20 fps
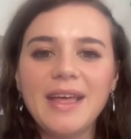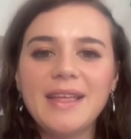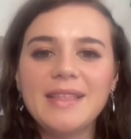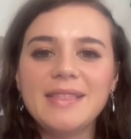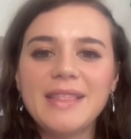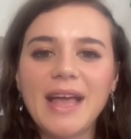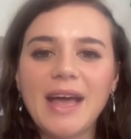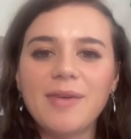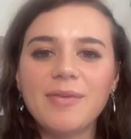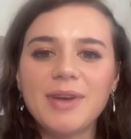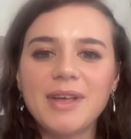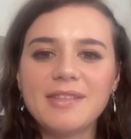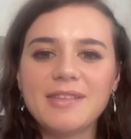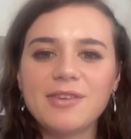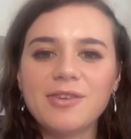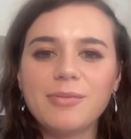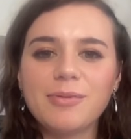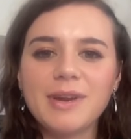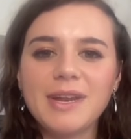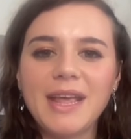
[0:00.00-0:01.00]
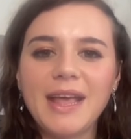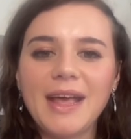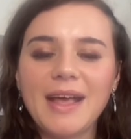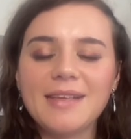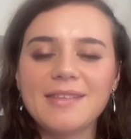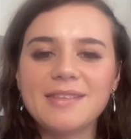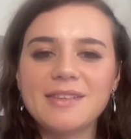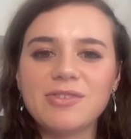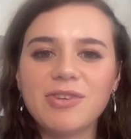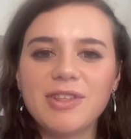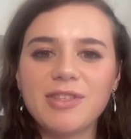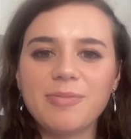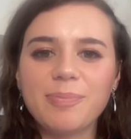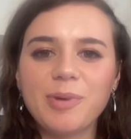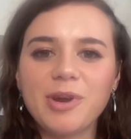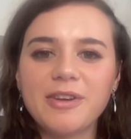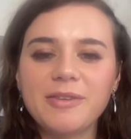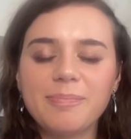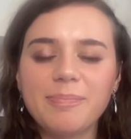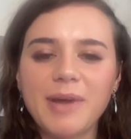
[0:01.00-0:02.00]
Now, as it already has a
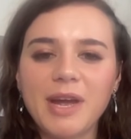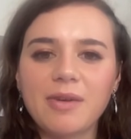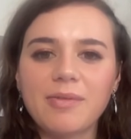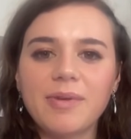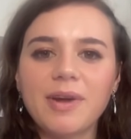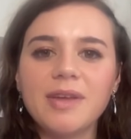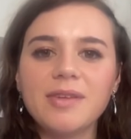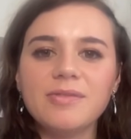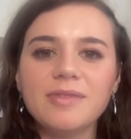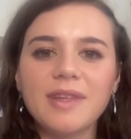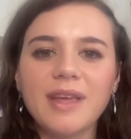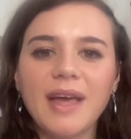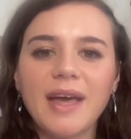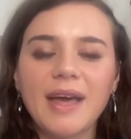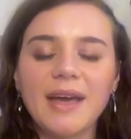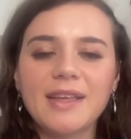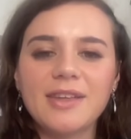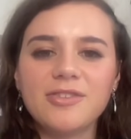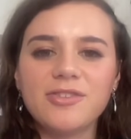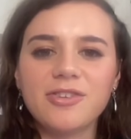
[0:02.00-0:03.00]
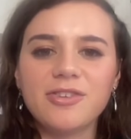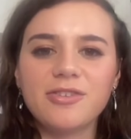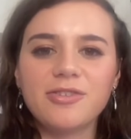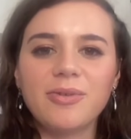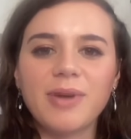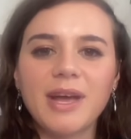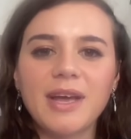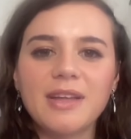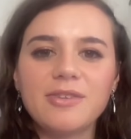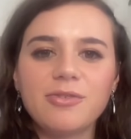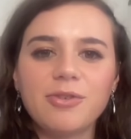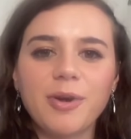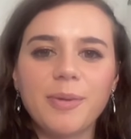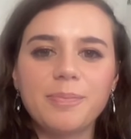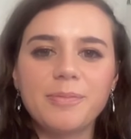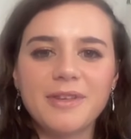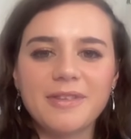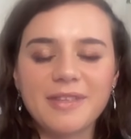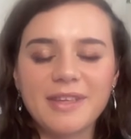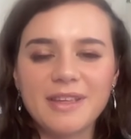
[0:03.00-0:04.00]
transparent background, I can just drag and
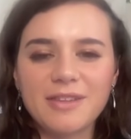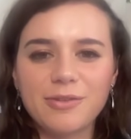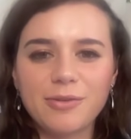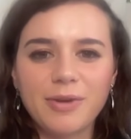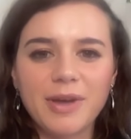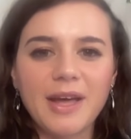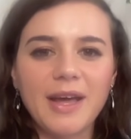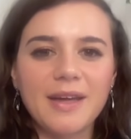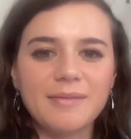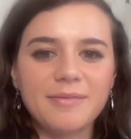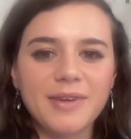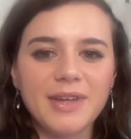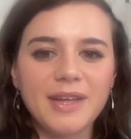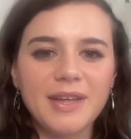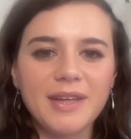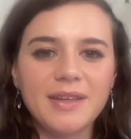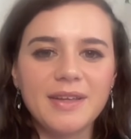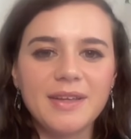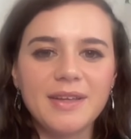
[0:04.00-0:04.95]
drop this into Canva.